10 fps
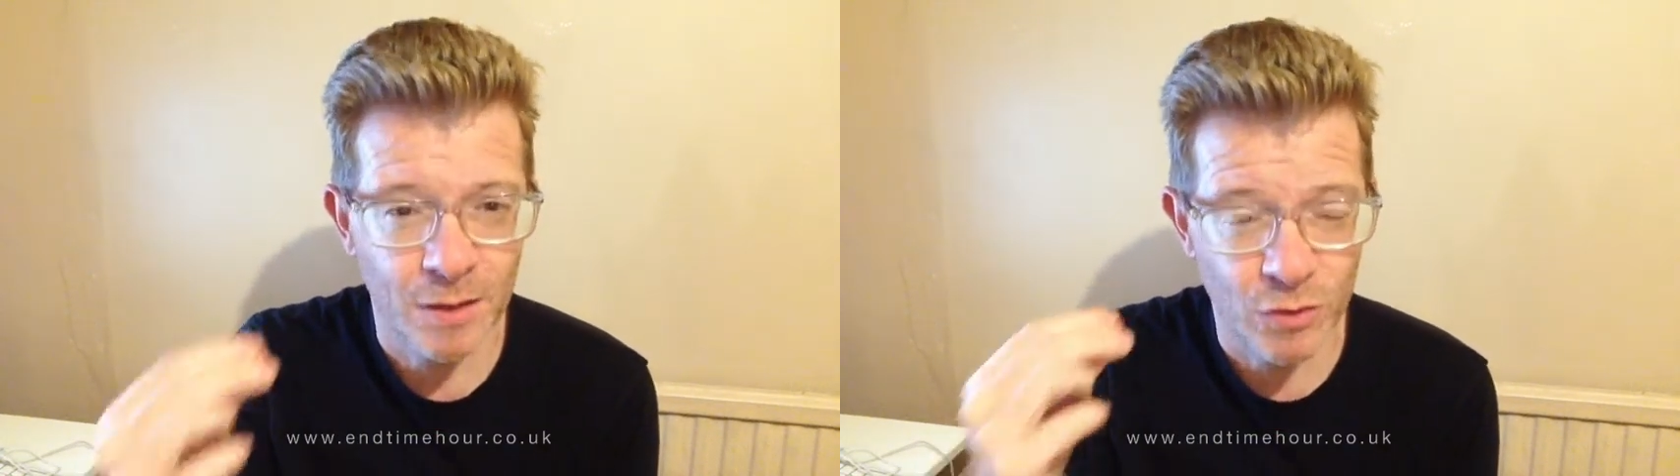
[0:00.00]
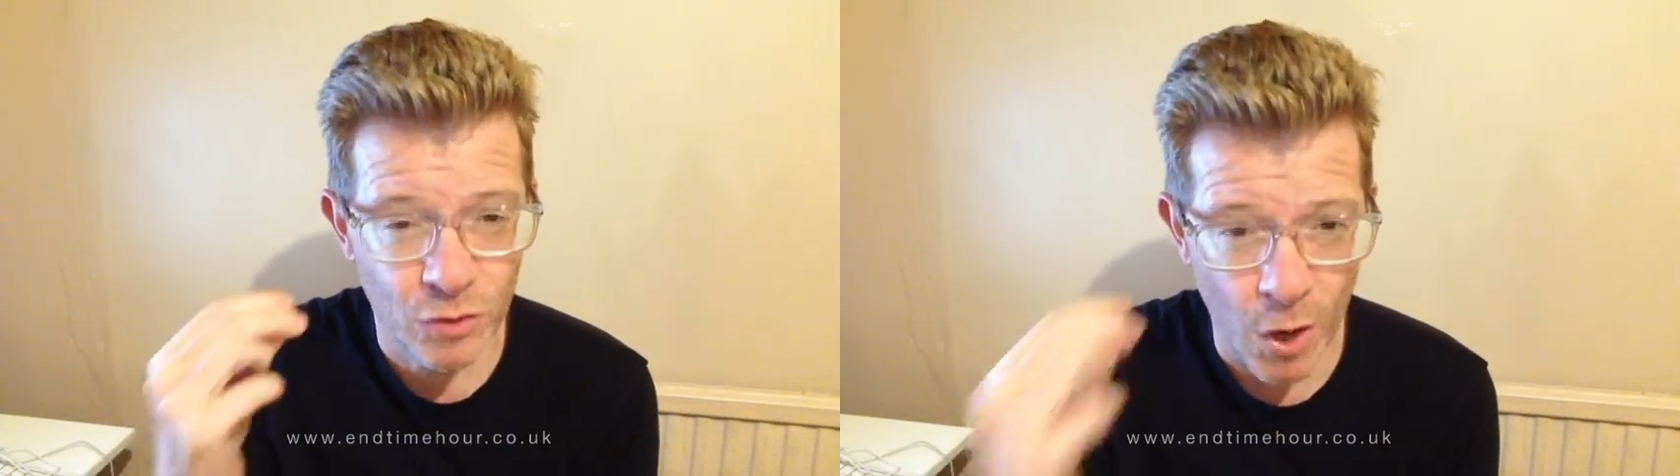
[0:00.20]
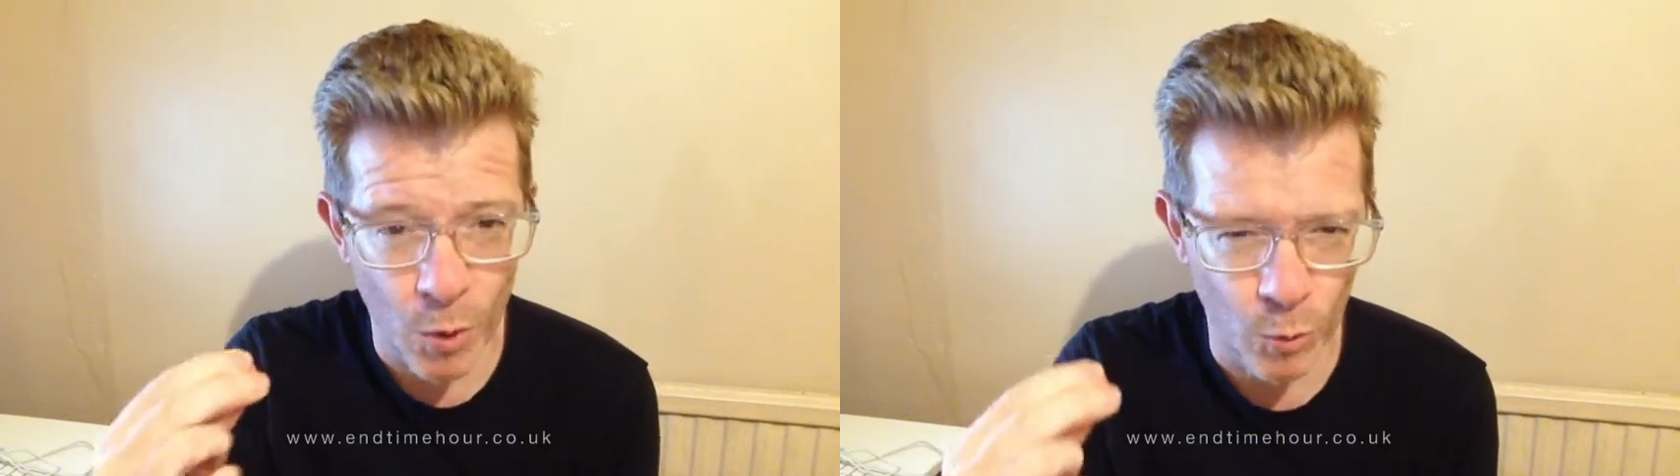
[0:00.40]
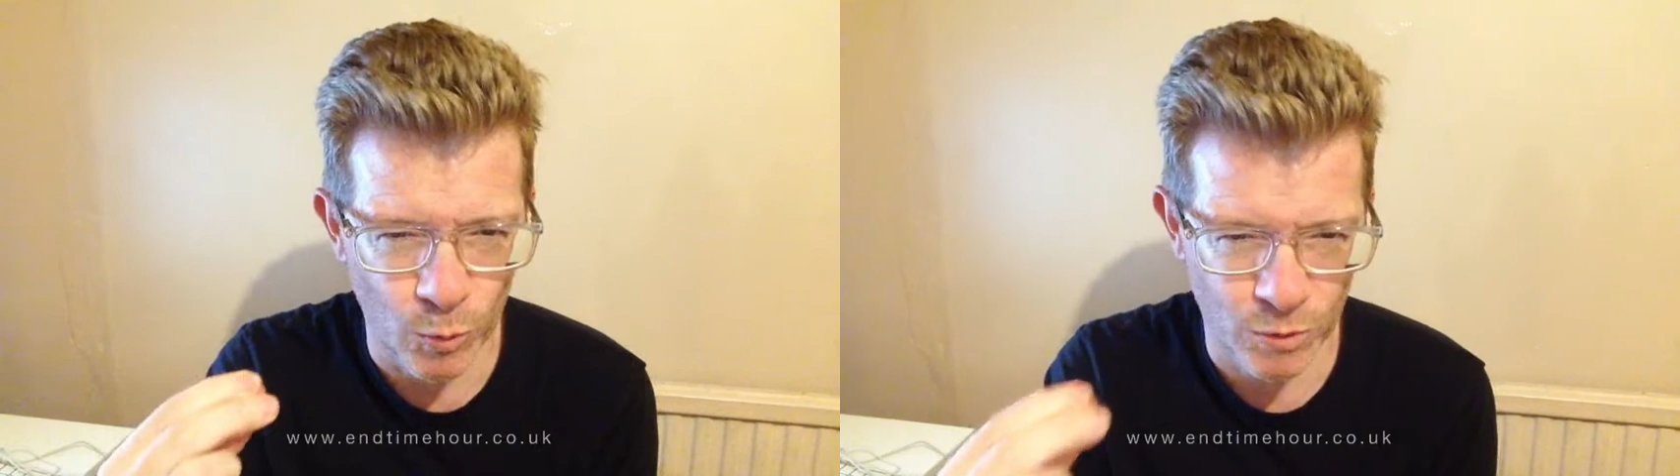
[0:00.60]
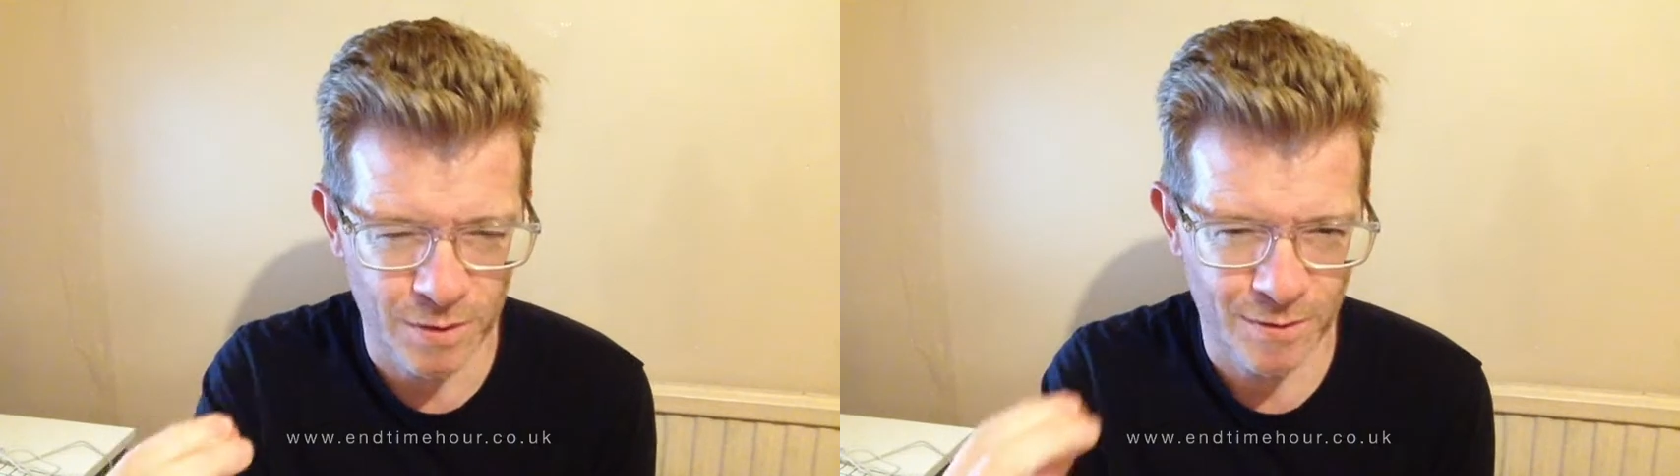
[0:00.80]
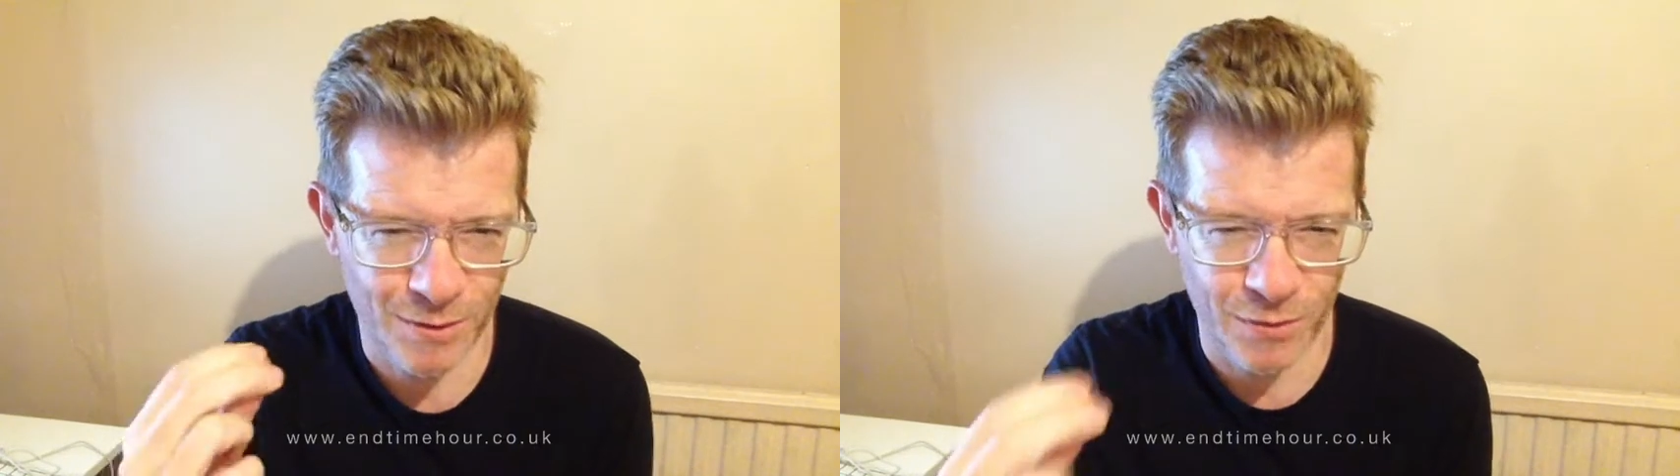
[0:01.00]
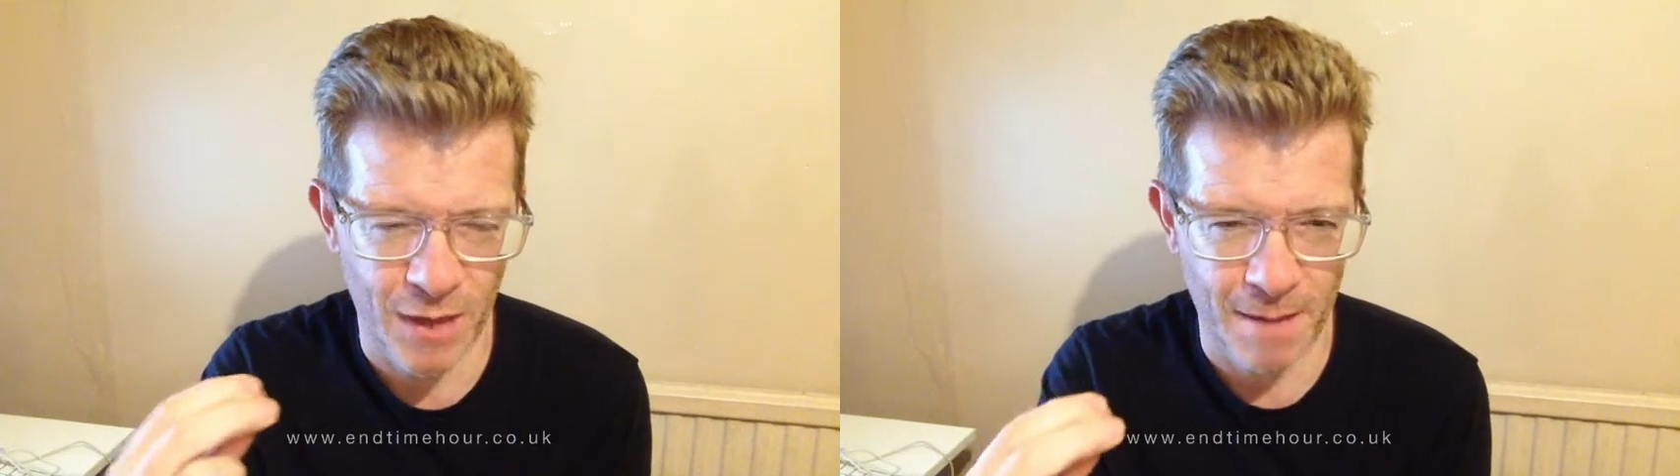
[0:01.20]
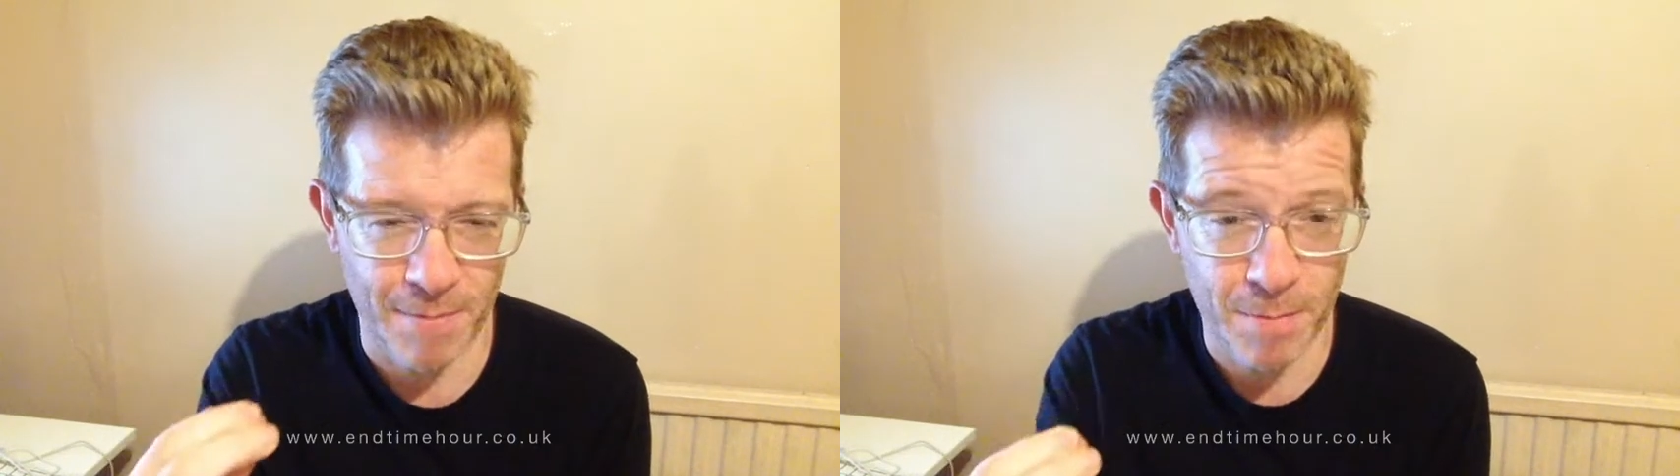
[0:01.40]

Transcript: told to them.